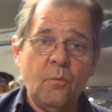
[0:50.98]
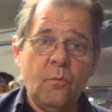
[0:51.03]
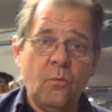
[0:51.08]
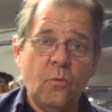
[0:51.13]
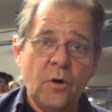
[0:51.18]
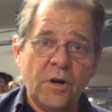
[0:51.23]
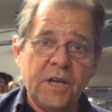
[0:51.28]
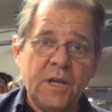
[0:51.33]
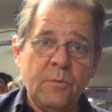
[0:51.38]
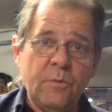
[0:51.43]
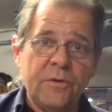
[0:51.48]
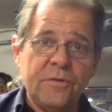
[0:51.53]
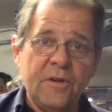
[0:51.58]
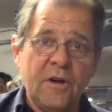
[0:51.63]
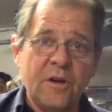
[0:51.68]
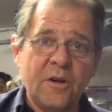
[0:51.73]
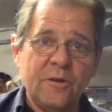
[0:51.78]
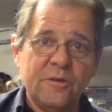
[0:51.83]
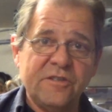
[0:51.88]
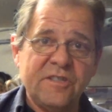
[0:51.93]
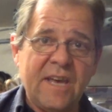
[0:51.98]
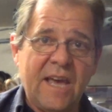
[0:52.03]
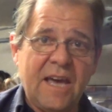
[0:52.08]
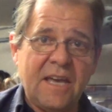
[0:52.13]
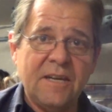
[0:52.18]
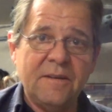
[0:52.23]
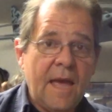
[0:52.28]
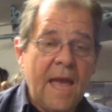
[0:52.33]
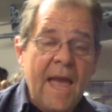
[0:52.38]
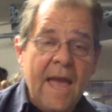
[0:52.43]
working with Uncle
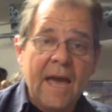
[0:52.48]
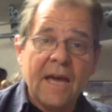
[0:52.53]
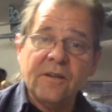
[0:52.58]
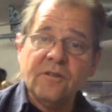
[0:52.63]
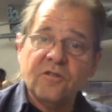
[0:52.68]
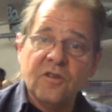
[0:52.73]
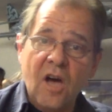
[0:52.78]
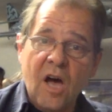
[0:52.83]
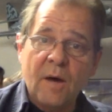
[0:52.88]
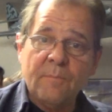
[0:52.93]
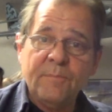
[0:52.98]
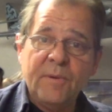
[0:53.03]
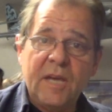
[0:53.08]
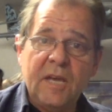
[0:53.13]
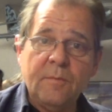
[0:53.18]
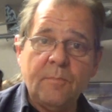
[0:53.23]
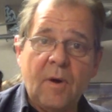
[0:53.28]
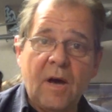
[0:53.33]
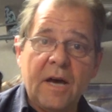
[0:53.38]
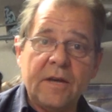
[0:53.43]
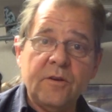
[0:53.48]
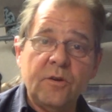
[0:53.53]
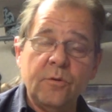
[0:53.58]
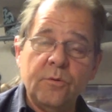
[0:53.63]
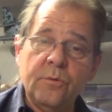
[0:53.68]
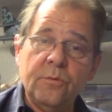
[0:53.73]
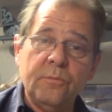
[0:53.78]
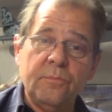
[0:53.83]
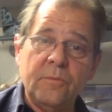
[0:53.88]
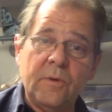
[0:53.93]
Ted and Tom Piedmont,
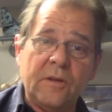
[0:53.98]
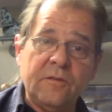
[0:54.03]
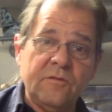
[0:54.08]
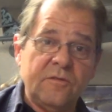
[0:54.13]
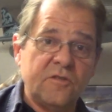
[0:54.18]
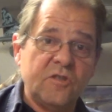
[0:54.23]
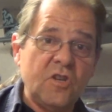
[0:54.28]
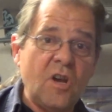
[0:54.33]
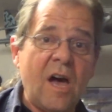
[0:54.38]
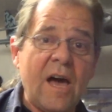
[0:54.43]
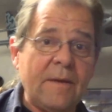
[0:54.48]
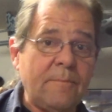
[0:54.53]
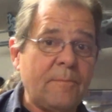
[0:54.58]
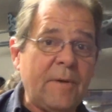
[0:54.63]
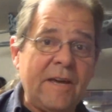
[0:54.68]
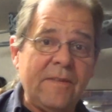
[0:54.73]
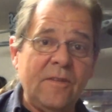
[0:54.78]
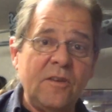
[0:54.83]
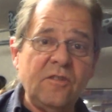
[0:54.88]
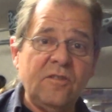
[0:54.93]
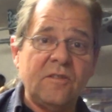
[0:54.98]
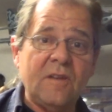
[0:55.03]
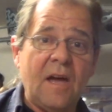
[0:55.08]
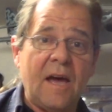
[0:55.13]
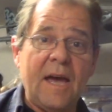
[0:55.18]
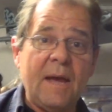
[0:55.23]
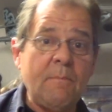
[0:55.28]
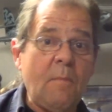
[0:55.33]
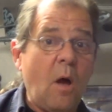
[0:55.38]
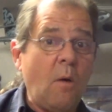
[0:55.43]
who is shot by this
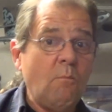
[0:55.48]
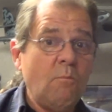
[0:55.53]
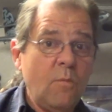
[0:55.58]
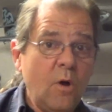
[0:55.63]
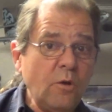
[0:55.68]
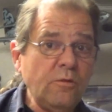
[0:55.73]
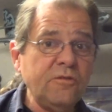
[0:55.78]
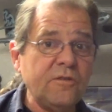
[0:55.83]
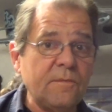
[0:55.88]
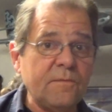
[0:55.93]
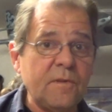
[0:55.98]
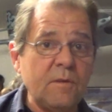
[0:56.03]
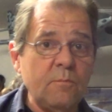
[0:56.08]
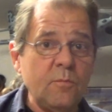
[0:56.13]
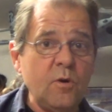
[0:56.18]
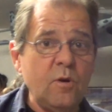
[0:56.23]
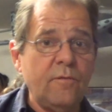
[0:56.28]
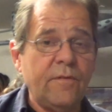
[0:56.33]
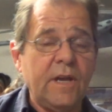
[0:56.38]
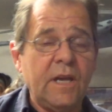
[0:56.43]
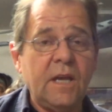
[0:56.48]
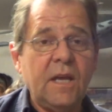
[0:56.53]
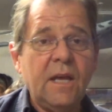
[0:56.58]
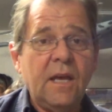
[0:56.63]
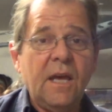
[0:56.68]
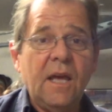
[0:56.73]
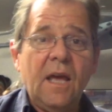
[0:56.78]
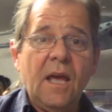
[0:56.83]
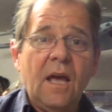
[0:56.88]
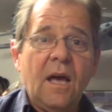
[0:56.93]
time most of the movie.
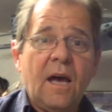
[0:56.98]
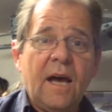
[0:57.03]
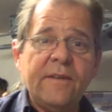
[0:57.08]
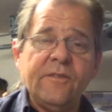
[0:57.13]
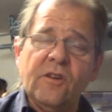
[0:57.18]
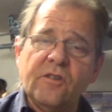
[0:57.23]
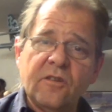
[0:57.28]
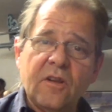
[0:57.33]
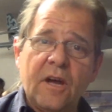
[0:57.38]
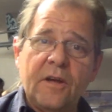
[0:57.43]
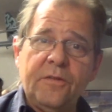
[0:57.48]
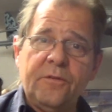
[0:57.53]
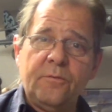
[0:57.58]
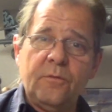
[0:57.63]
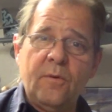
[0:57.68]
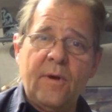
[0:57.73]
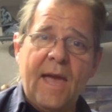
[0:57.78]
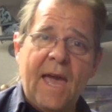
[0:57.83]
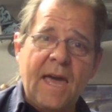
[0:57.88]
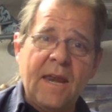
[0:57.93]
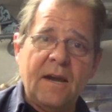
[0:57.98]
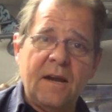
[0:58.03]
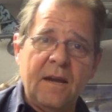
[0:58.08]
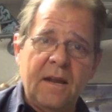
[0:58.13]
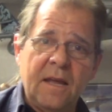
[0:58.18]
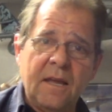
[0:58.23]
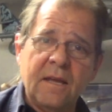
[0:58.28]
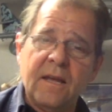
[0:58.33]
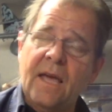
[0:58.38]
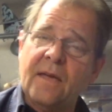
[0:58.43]
I just got through
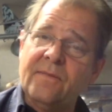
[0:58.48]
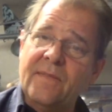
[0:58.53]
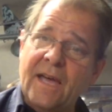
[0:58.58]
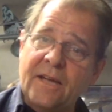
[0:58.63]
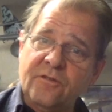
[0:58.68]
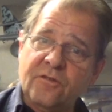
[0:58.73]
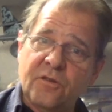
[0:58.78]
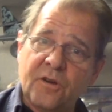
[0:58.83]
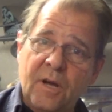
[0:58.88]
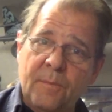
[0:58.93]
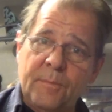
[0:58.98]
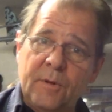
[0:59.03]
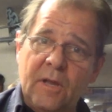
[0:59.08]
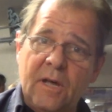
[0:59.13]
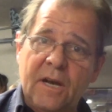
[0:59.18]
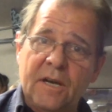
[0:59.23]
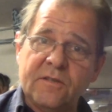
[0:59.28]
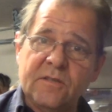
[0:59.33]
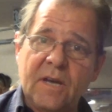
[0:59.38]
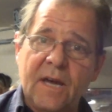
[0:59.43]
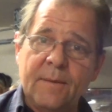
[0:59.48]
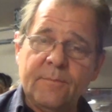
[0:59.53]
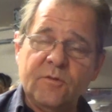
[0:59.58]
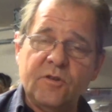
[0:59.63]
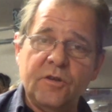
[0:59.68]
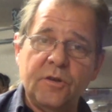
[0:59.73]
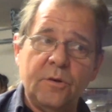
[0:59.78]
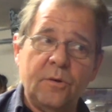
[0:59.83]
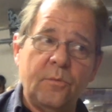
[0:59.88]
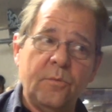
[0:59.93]
editing, and that took up a lot of time
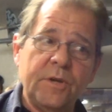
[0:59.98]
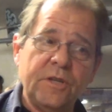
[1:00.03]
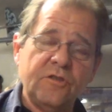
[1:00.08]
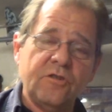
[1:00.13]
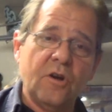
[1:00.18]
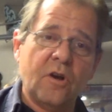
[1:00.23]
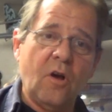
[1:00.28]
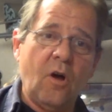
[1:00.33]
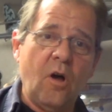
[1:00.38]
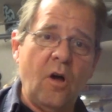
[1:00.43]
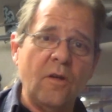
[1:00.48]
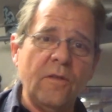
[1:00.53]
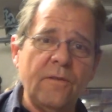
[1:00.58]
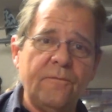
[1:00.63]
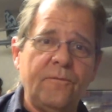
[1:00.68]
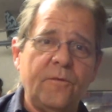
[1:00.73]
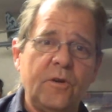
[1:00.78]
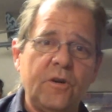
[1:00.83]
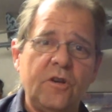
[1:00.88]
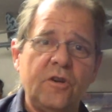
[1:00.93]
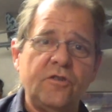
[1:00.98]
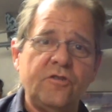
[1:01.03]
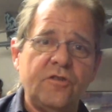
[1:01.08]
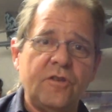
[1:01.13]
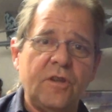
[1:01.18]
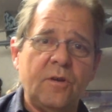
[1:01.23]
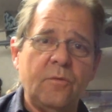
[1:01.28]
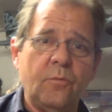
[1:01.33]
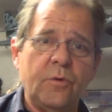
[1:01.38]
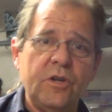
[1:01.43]
too. We took all the footage
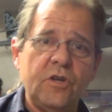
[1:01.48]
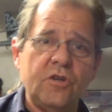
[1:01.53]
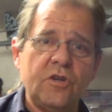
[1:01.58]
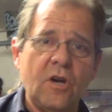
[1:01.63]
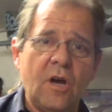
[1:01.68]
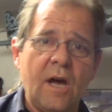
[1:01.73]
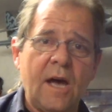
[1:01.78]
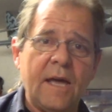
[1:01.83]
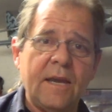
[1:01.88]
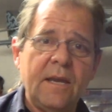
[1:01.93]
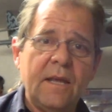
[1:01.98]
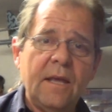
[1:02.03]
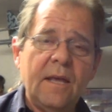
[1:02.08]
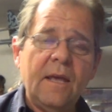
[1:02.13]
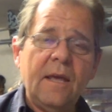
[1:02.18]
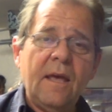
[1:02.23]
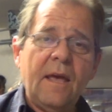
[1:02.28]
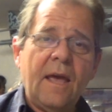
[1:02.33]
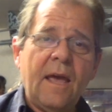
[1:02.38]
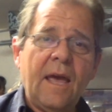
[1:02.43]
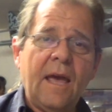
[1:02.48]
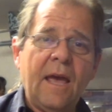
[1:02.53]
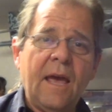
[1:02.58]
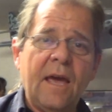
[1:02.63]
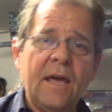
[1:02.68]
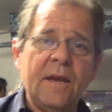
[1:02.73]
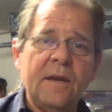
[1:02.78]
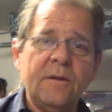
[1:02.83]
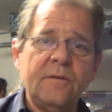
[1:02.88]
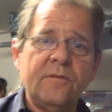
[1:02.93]
that we shot
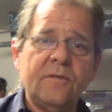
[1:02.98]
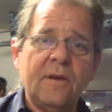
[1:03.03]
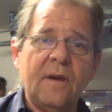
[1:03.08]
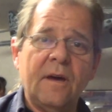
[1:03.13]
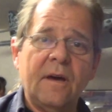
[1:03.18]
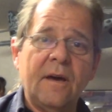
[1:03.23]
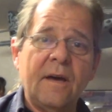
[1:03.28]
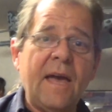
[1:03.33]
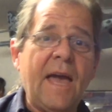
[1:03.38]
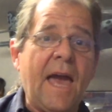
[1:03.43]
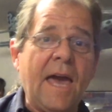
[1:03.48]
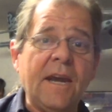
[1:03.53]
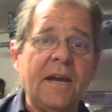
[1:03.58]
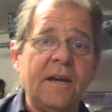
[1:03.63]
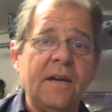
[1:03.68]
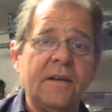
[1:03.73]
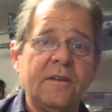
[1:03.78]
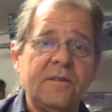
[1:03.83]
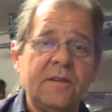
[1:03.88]
and edited